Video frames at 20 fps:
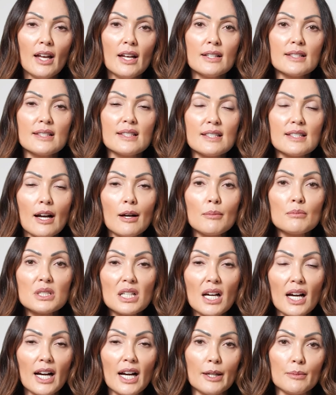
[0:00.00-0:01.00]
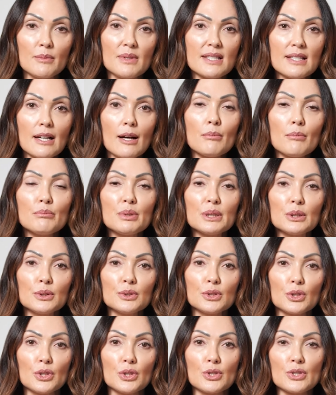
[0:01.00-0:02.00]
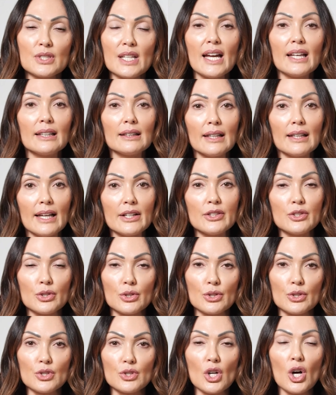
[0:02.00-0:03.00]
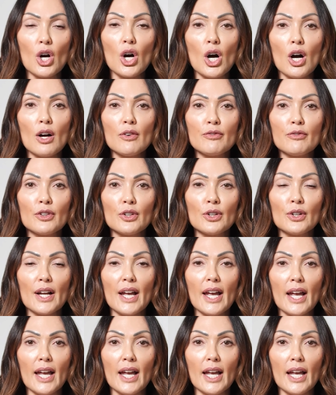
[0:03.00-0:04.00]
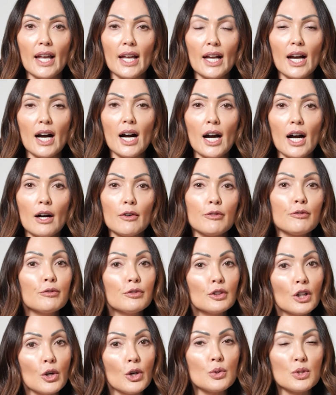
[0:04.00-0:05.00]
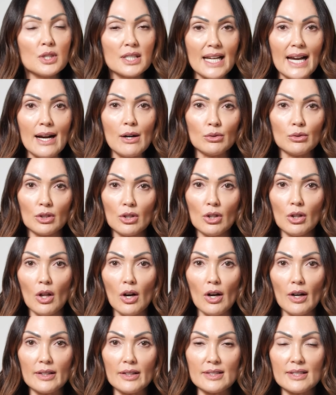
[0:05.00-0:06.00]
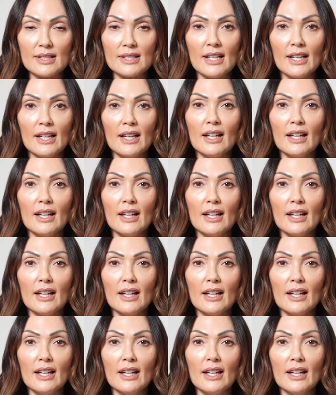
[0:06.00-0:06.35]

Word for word: Sometimes some builders and lenders offer a uh, float down clause.